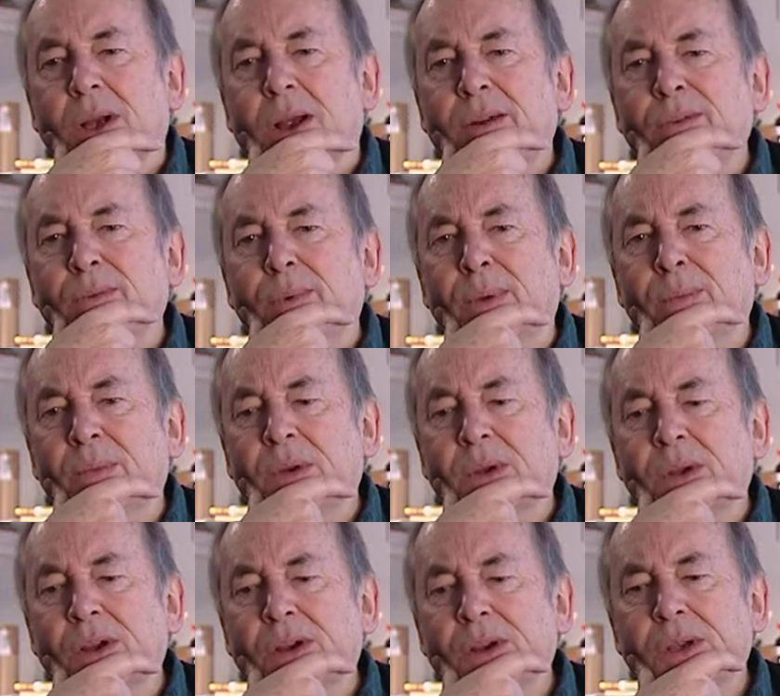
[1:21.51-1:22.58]
I
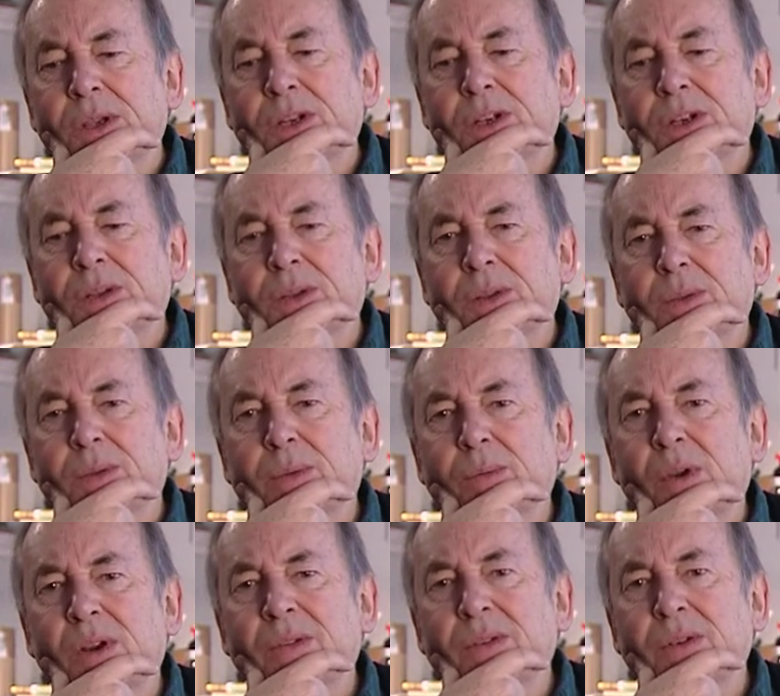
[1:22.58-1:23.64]
remember going into
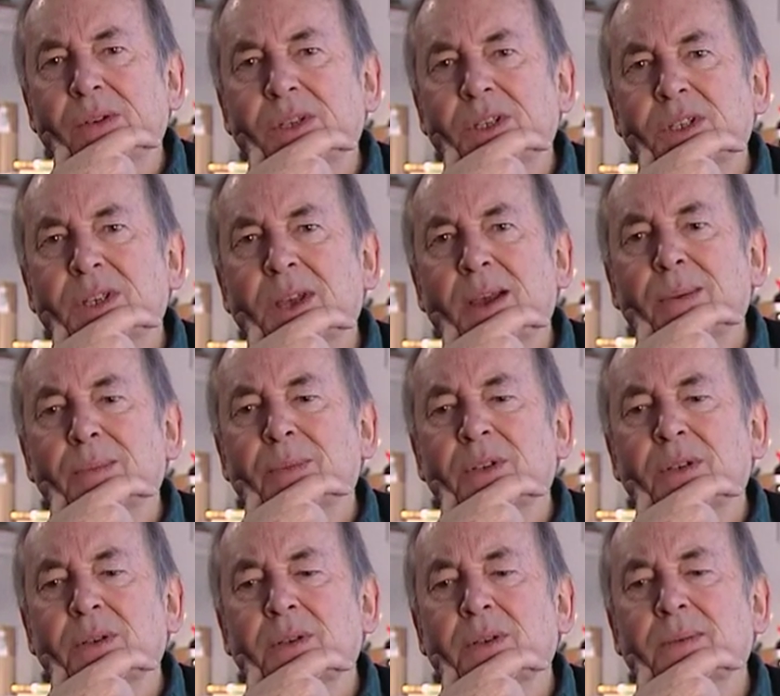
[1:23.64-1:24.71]
one of those
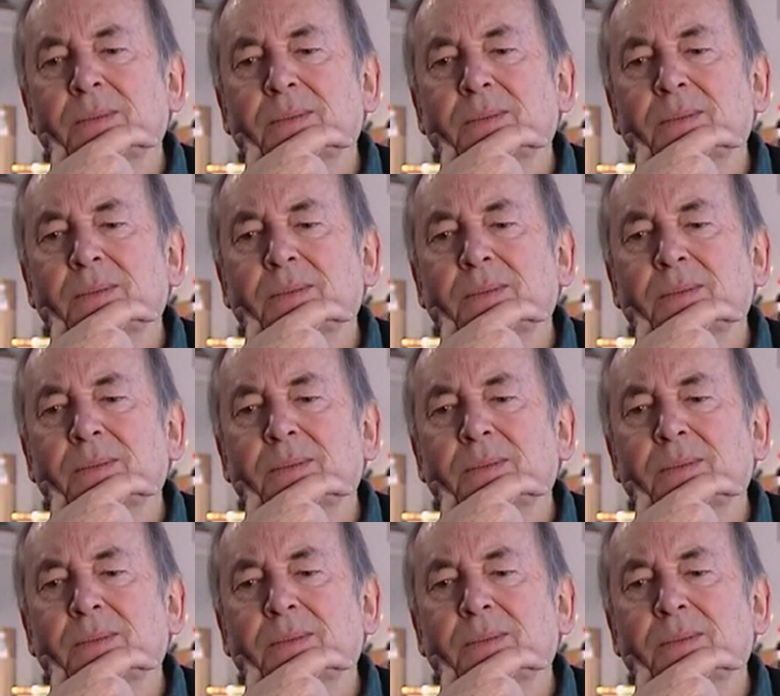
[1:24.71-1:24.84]
exams and